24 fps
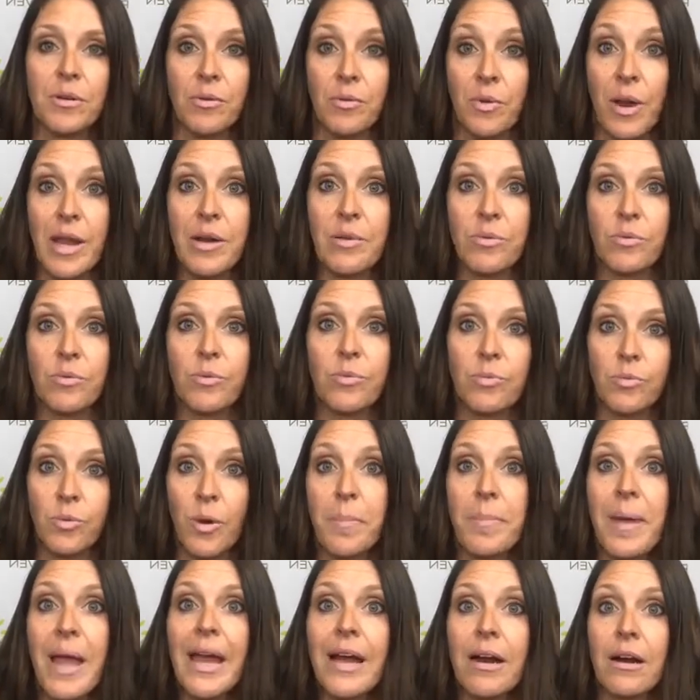and
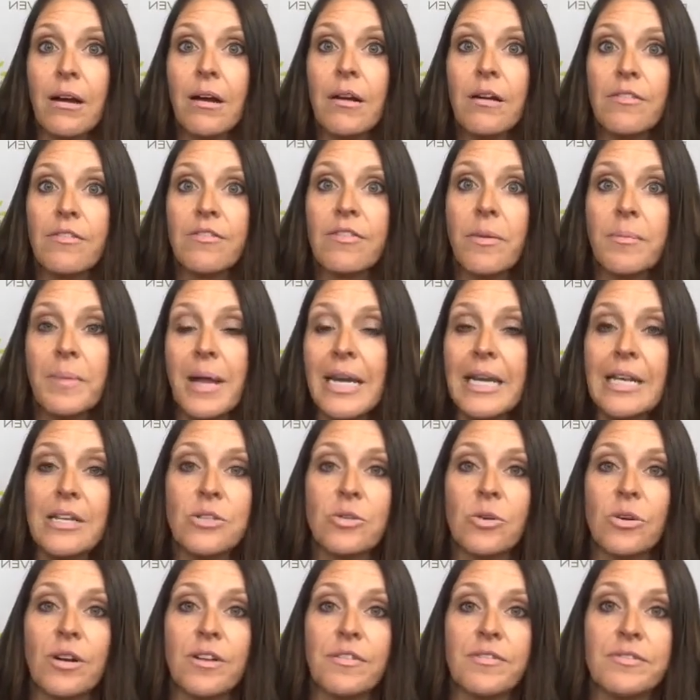repair from any
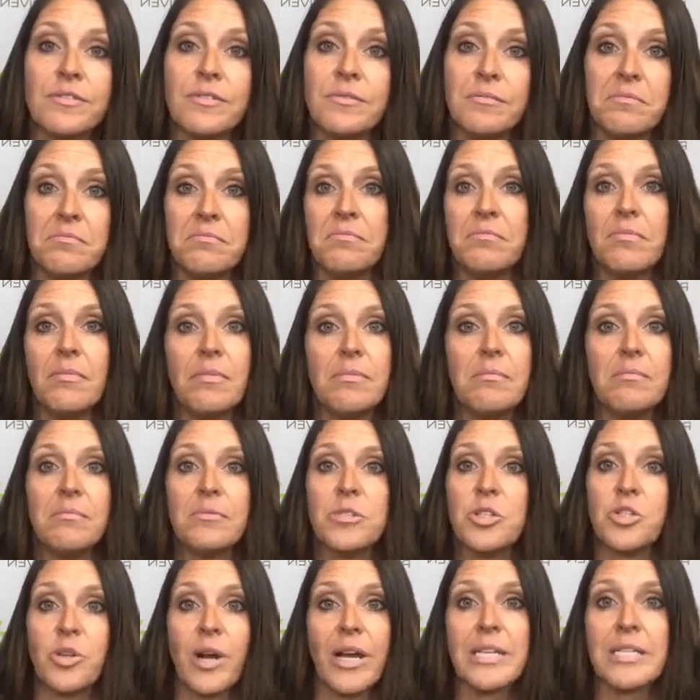sort of
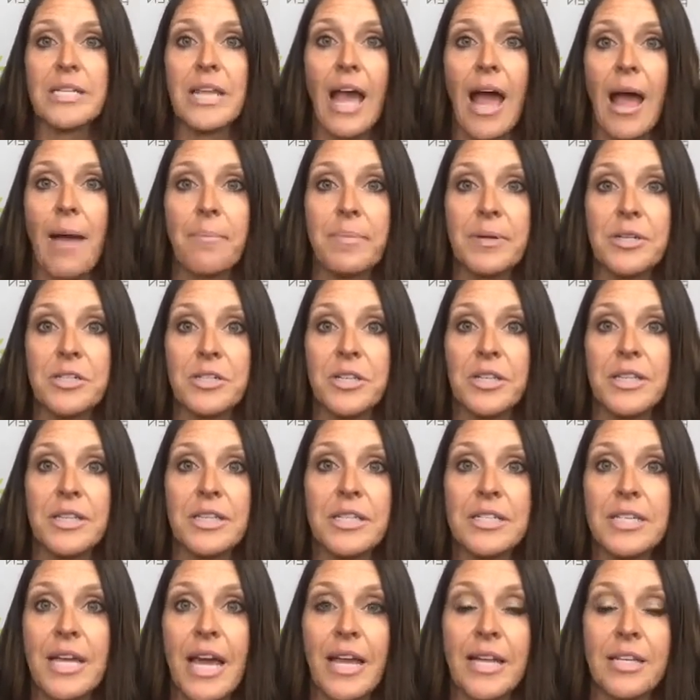stress that happened during the
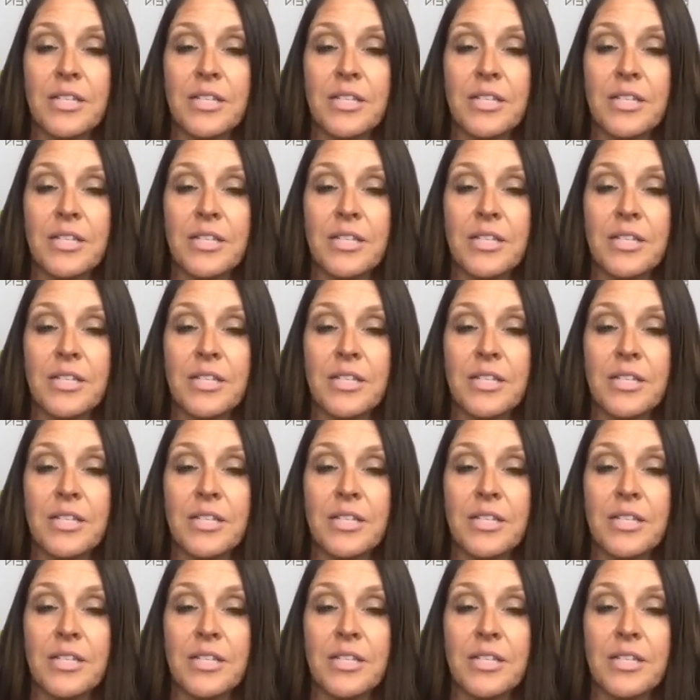day.